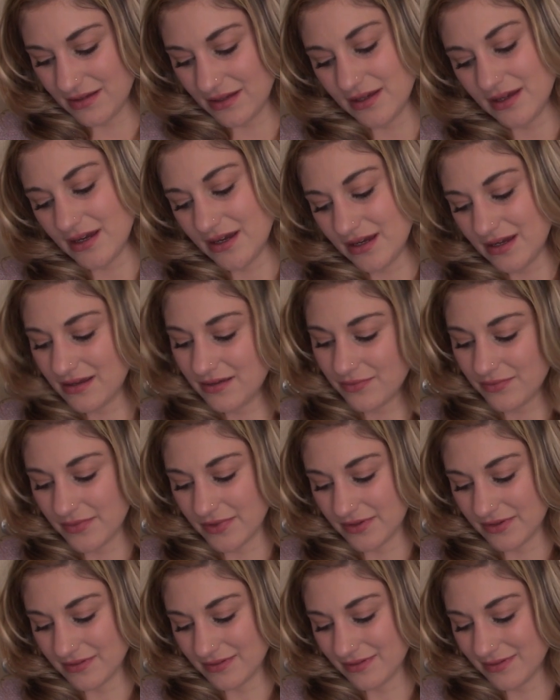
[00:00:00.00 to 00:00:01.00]
Yeah,
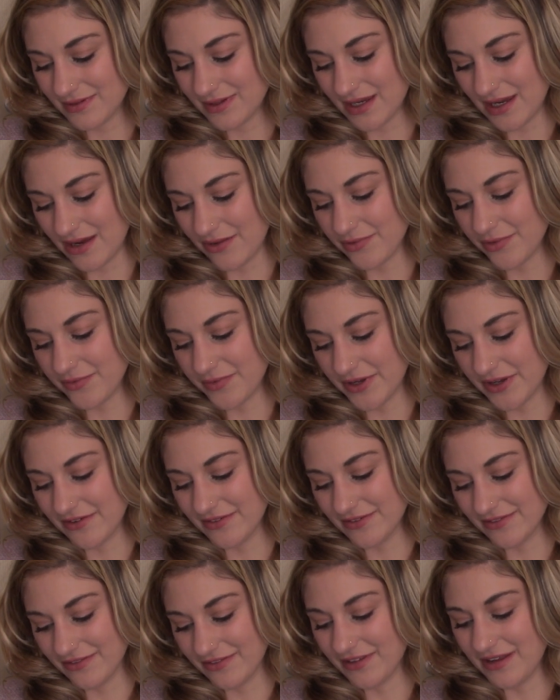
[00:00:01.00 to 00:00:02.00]

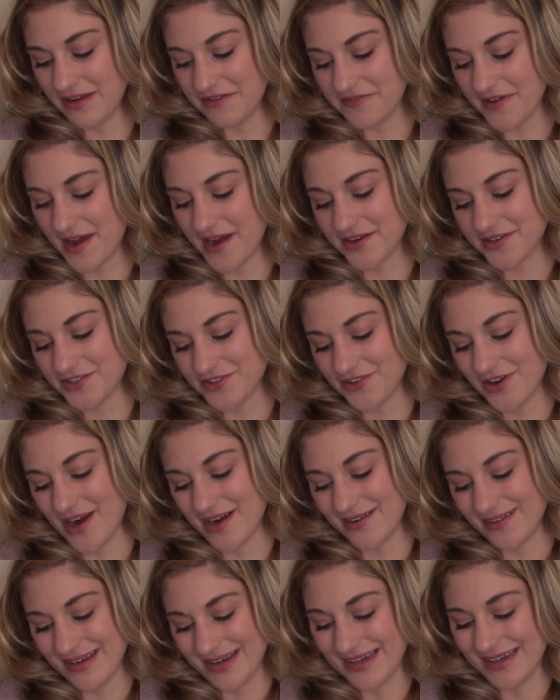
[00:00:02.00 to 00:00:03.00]
chamomile leaf
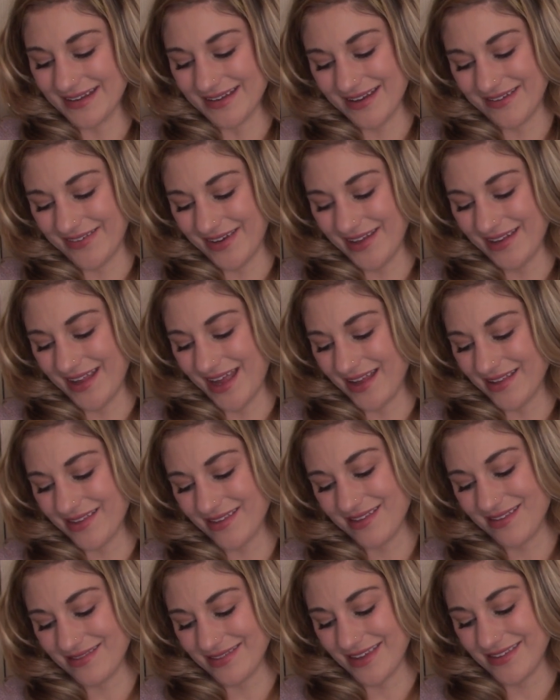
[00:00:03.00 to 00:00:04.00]
extract. Yeah, I mean that's
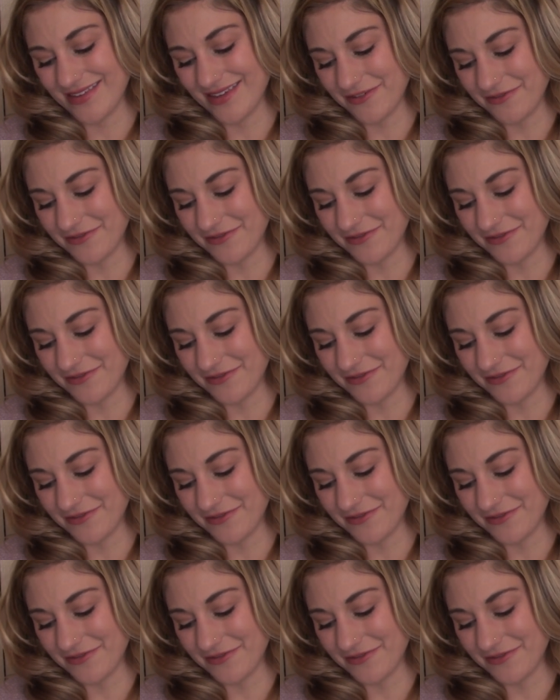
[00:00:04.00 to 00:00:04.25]
a